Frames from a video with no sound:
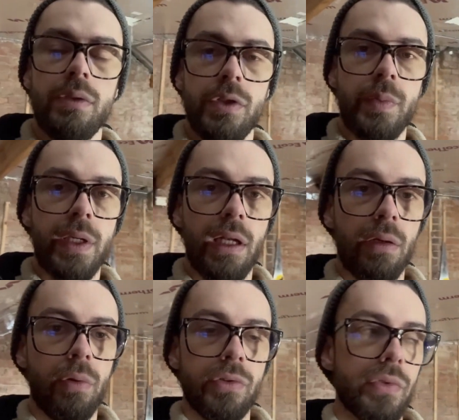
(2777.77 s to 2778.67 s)
Just been getting
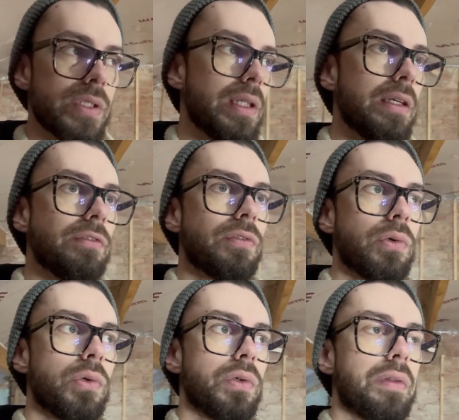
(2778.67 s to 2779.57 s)
quotes recently
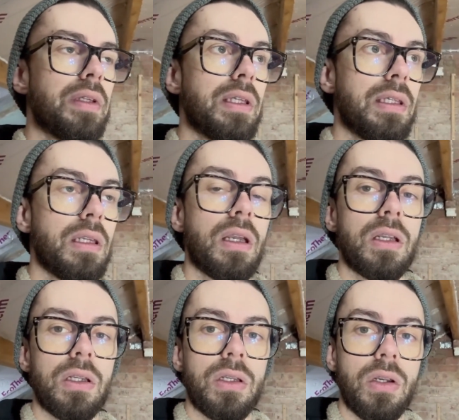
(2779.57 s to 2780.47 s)
for the
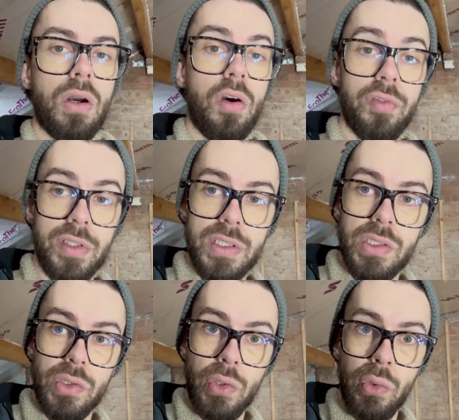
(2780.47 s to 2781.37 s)
office
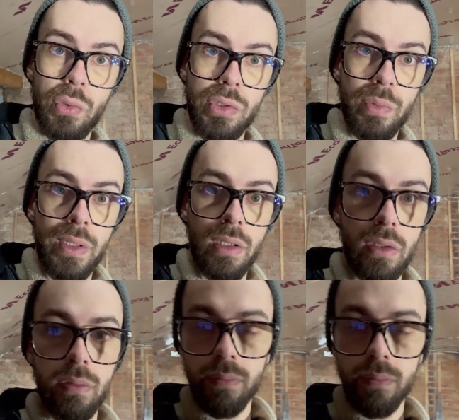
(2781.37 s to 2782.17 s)
corner window,